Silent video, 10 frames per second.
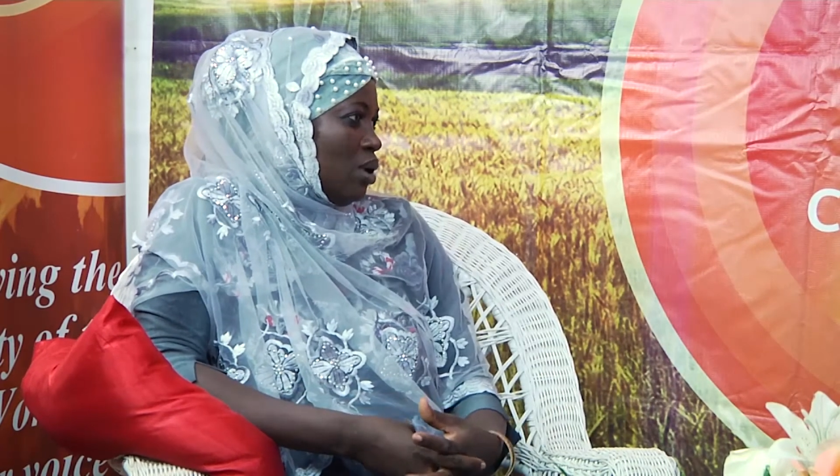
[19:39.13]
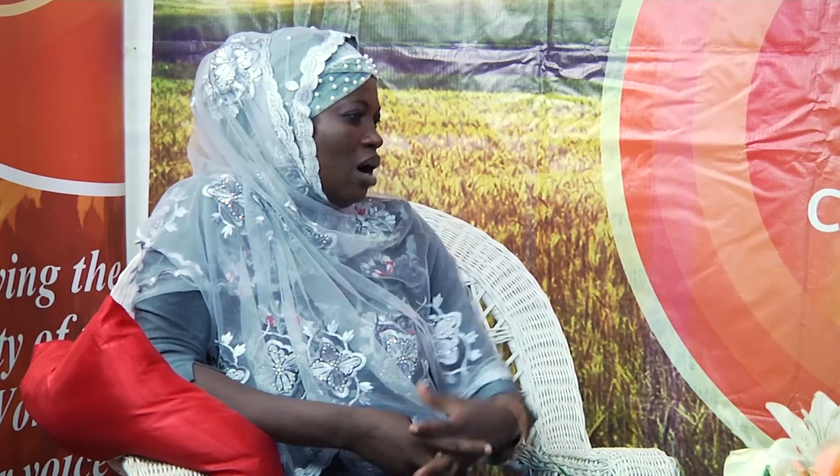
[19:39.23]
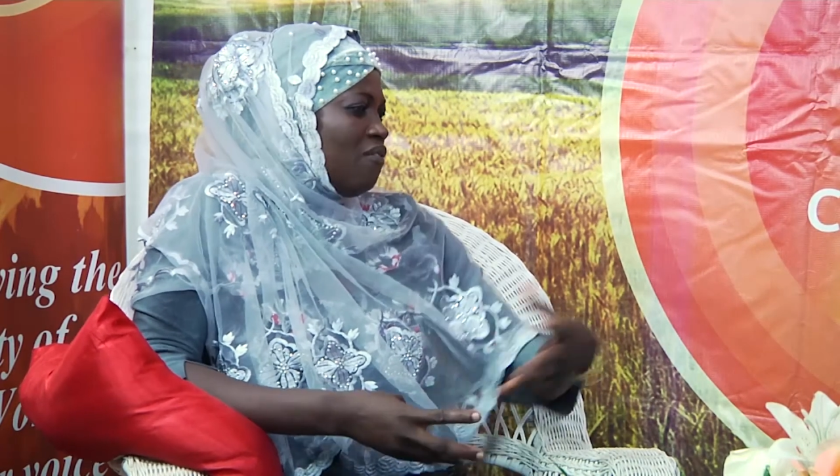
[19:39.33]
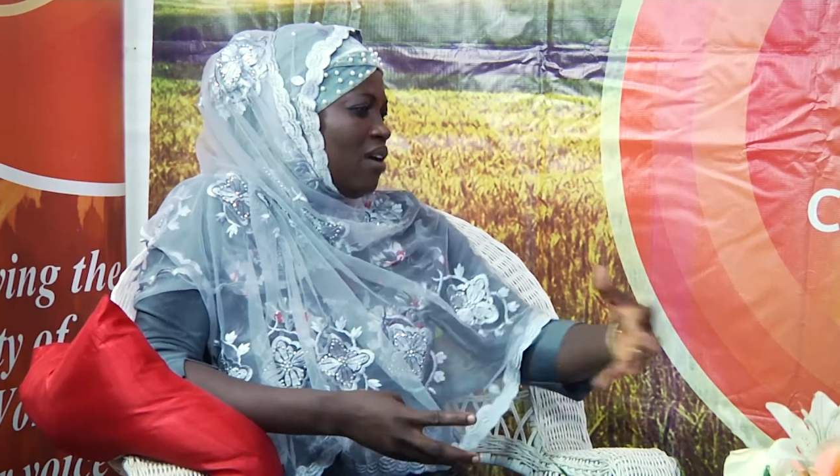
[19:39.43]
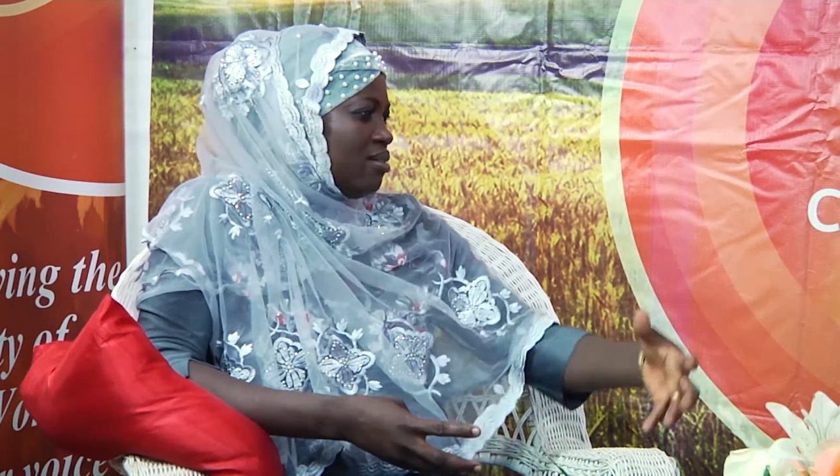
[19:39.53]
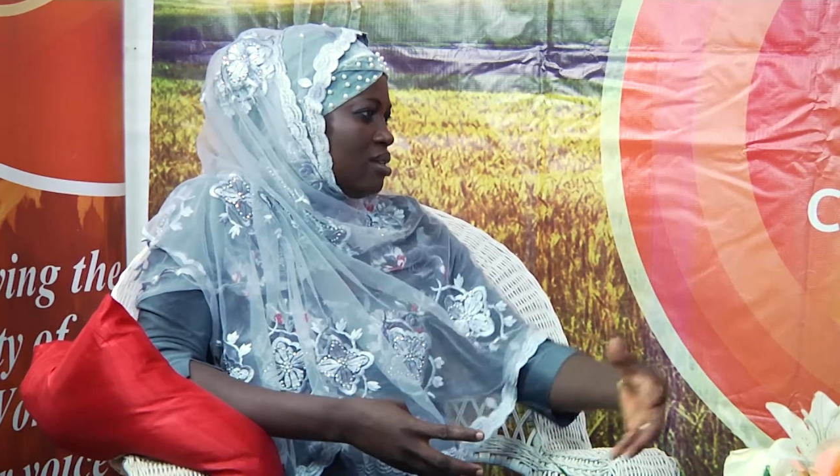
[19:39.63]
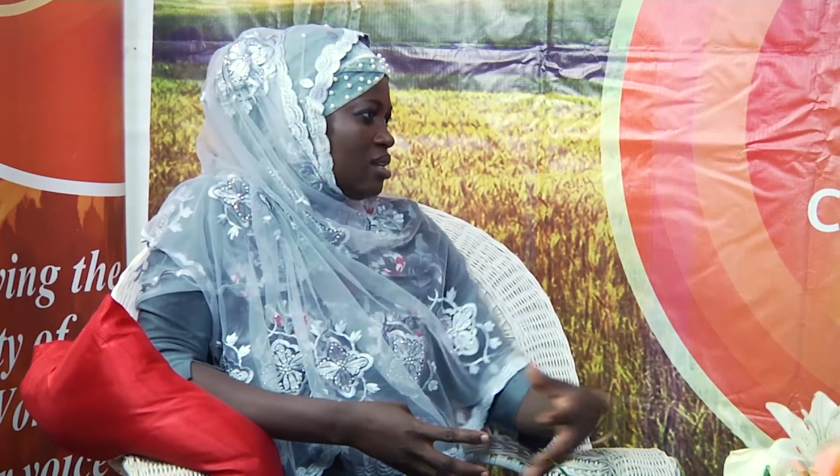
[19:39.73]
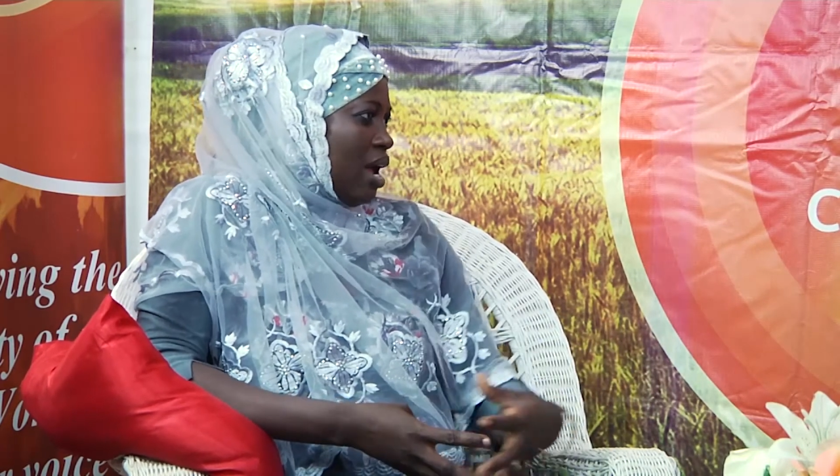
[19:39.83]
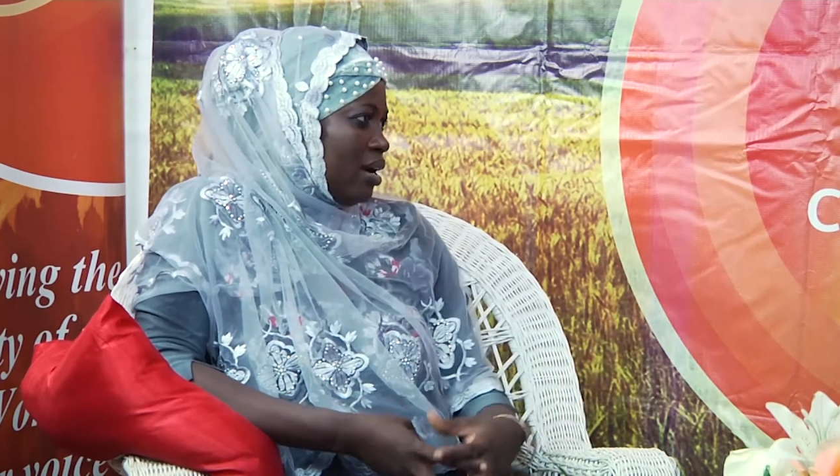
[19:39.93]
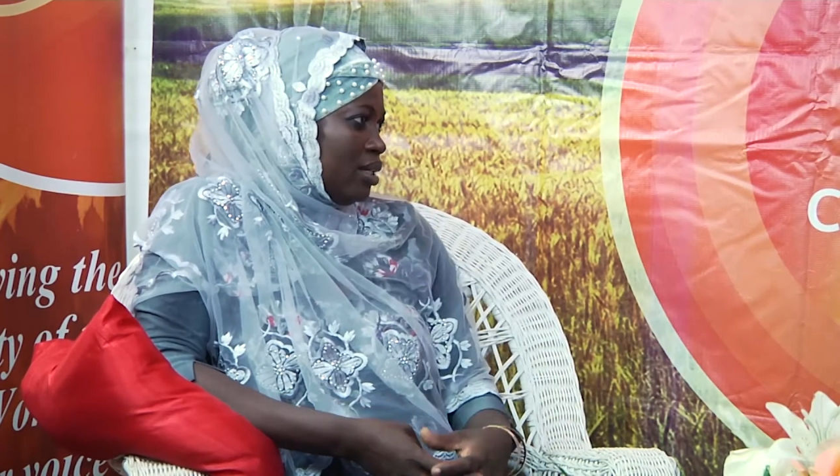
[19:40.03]
how far this
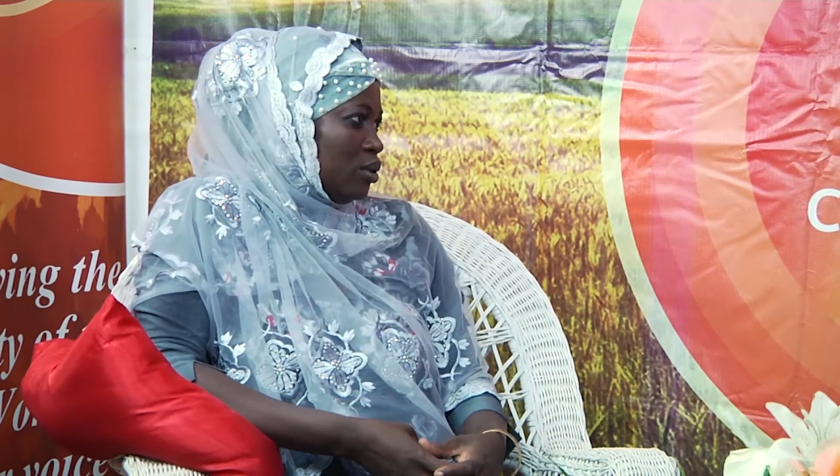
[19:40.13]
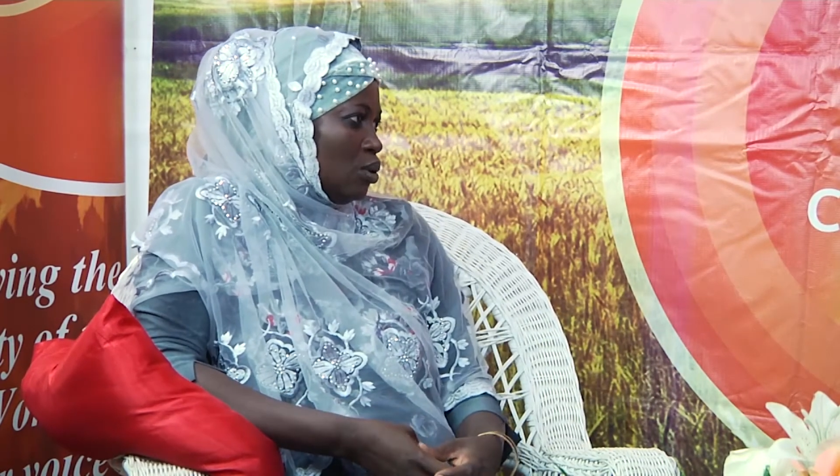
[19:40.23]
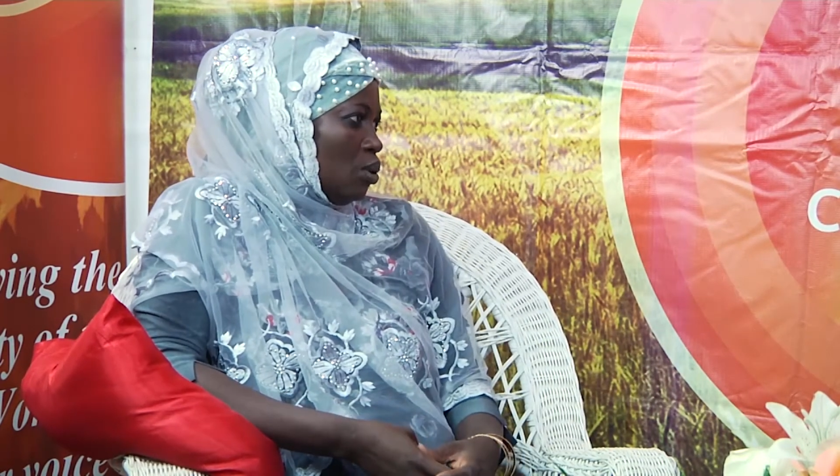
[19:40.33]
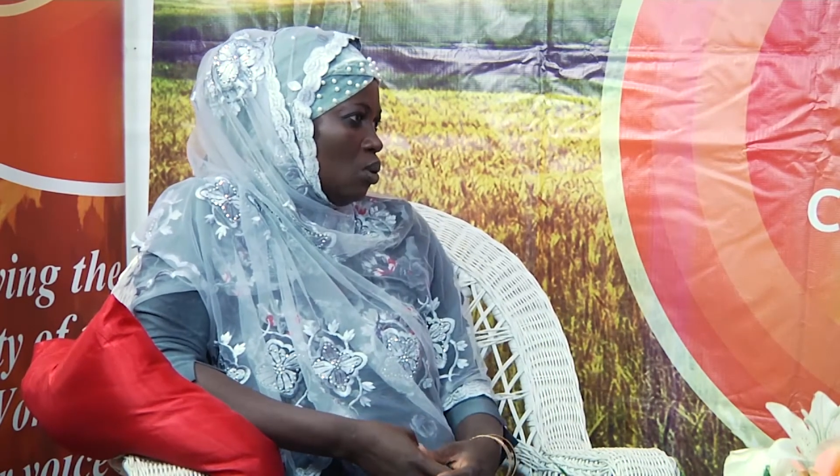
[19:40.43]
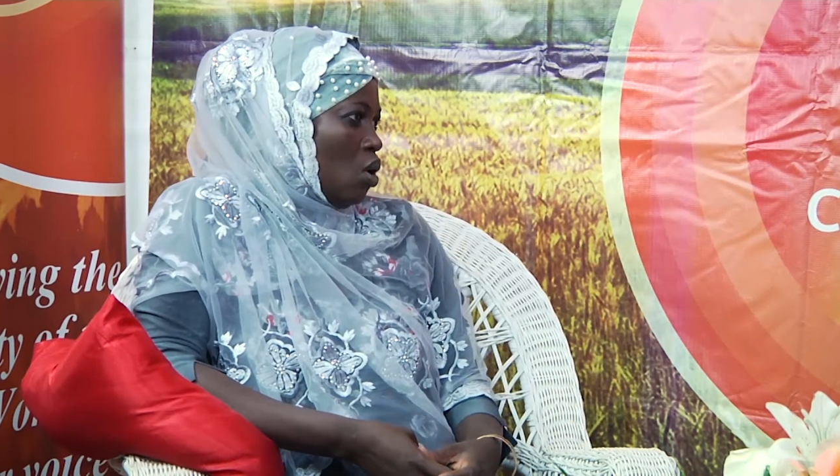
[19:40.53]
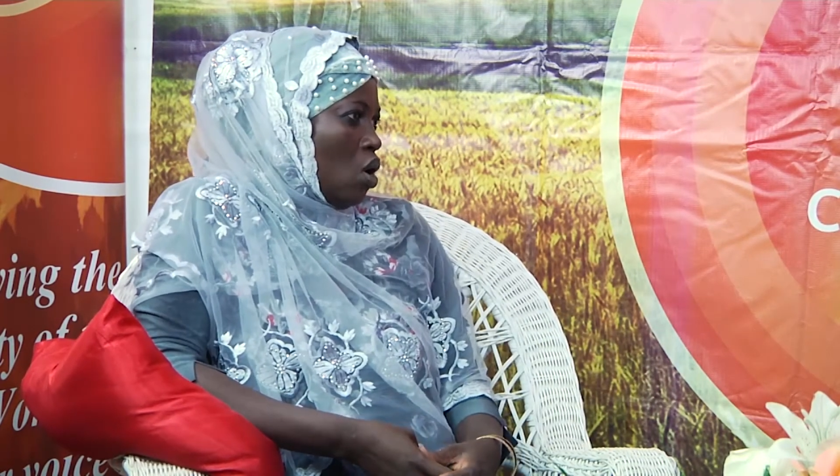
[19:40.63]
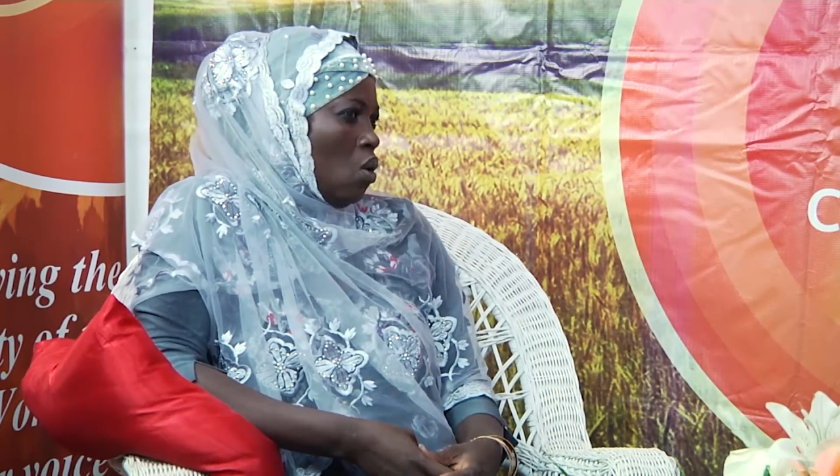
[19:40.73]
guy can go,